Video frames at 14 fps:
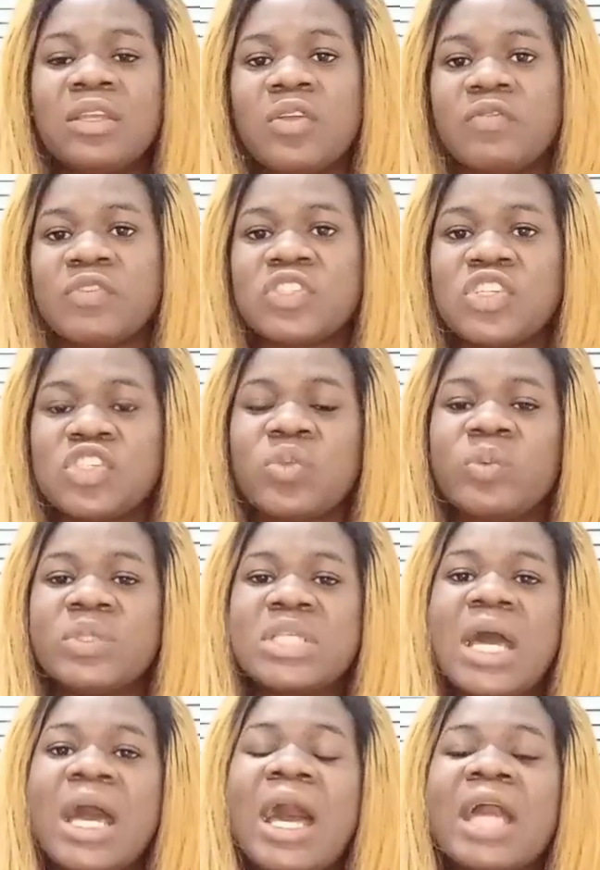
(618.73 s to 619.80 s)
a conversation
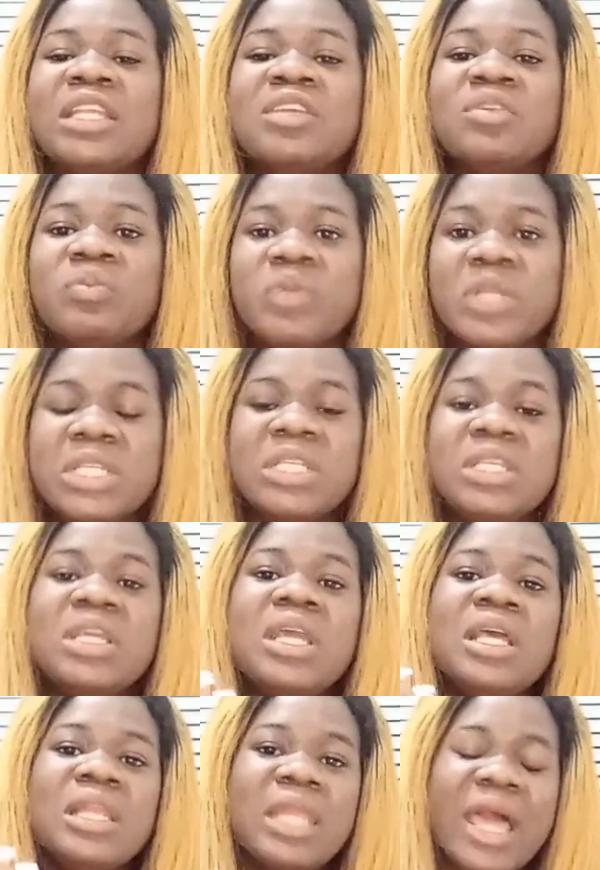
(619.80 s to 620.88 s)
with her and he really
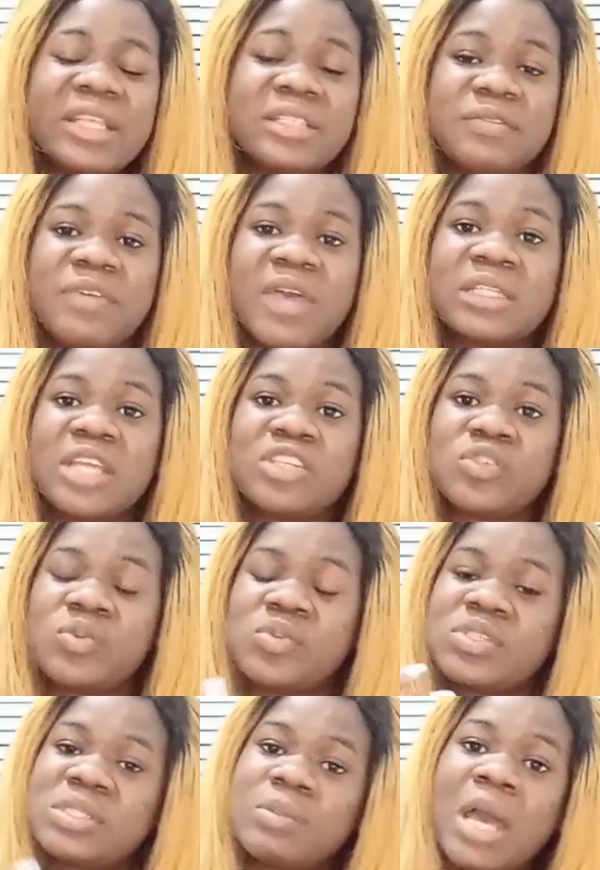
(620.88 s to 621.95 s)
liked the fact that she
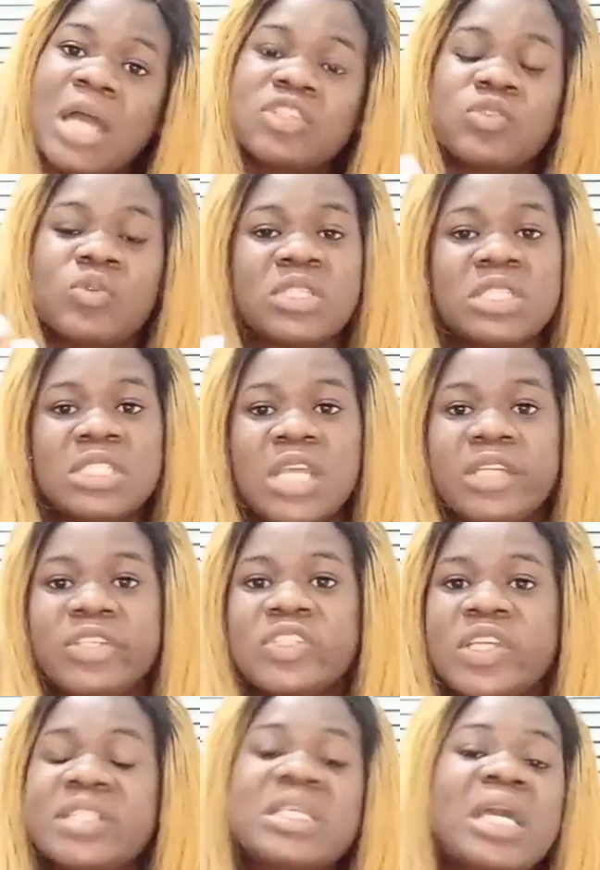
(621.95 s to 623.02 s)
was smart, she was
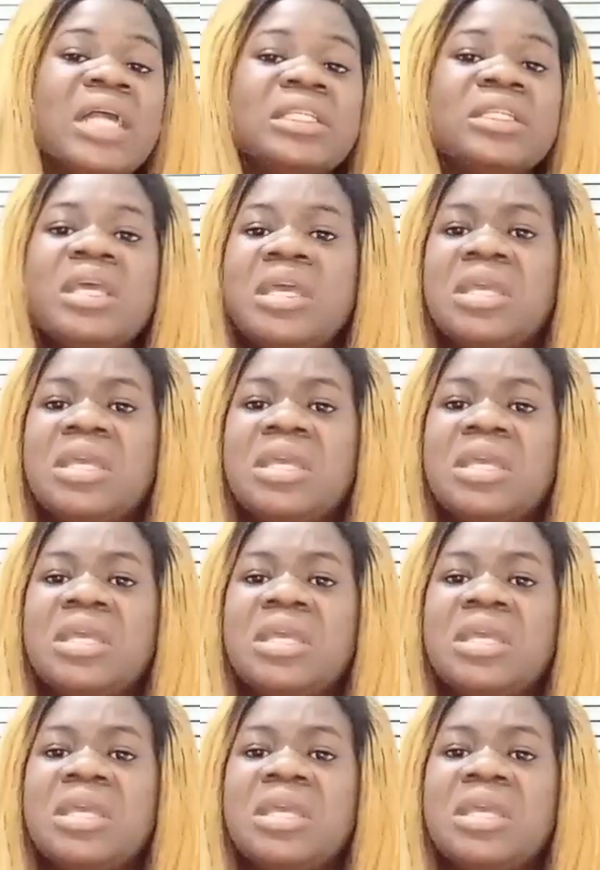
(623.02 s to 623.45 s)
intelligent, and